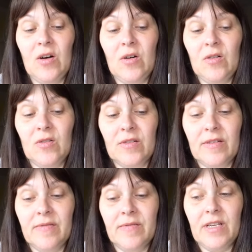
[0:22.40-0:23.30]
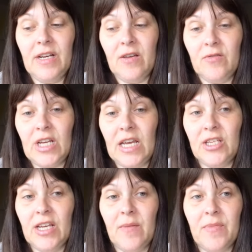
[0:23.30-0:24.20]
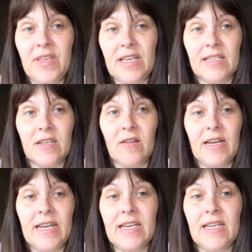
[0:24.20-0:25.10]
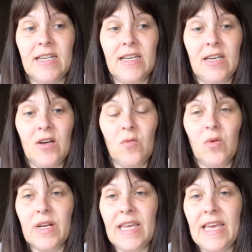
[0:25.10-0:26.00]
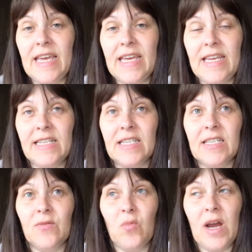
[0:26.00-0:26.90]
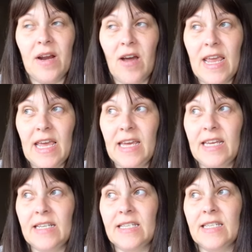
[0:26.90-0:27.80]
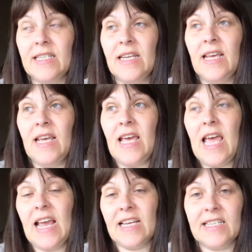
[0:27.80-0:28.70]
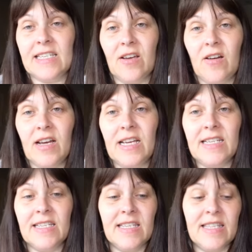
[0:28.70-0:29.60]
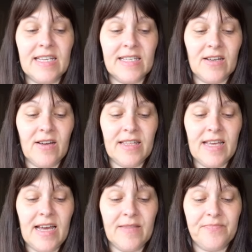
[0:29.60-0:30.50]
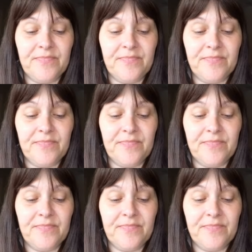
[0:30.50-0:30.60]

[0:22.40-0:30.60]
on, you know, changing up things like what I eat, when I eat, exercise, things like that.